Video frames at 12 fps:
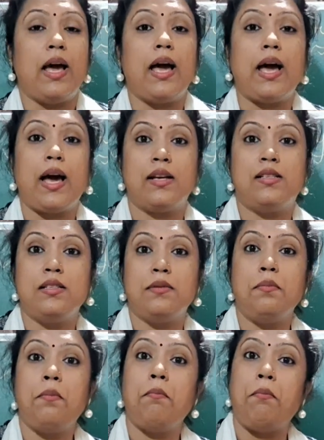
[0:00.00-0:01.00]

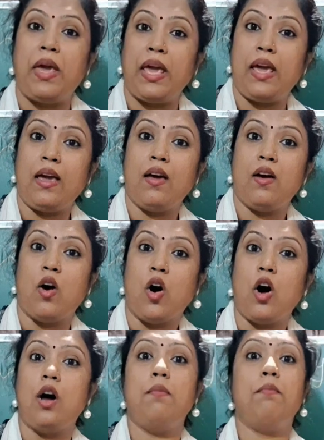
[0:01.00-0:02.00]
Atom may
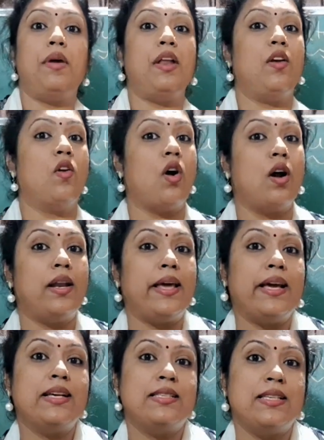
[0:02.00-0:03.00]
or may not
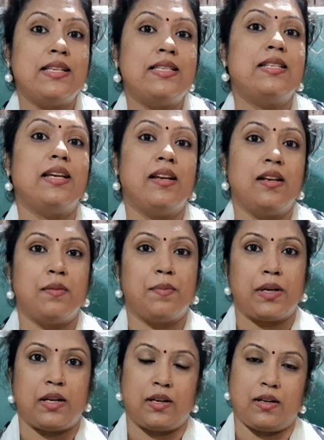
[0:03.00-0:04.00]
exist
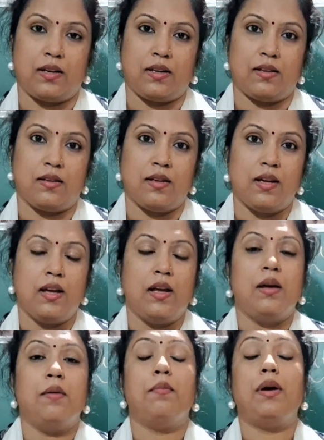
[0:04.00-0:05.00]
independently,
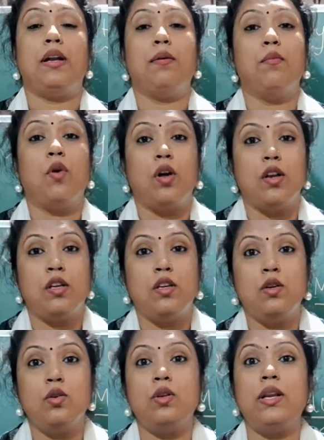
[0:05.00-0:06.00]
but a
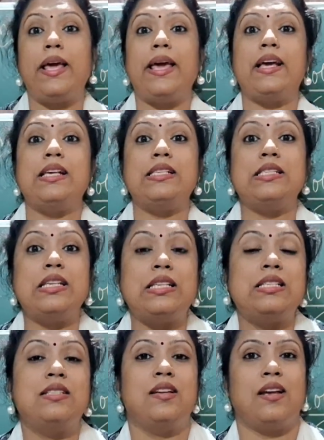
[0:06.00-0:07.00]
molecule
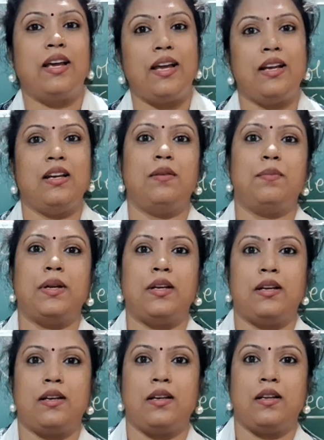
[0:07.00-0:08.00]
exists
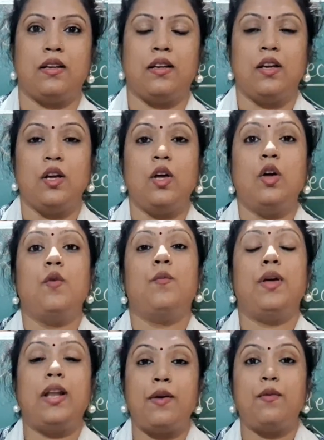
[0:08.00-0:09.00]
independently.
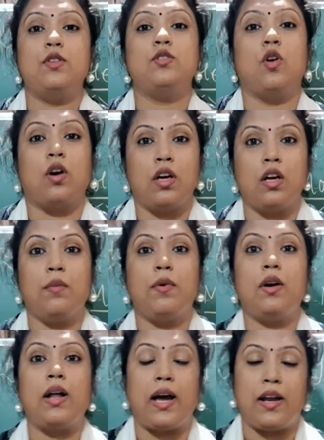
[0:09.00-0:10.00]
When I was talking
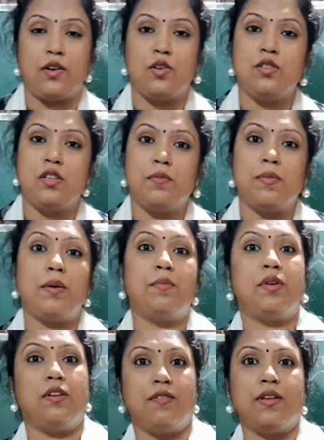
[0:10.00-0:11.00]
about hydrogen in my
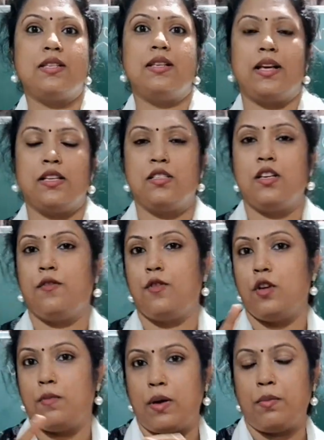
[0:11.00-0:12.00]
previous lecture, if you
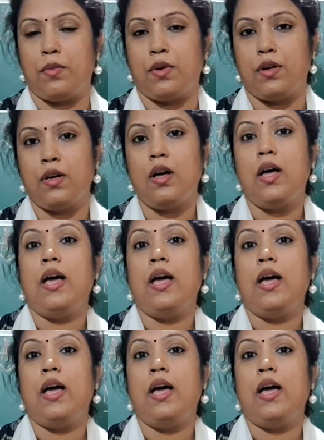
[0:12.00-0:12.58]
remember,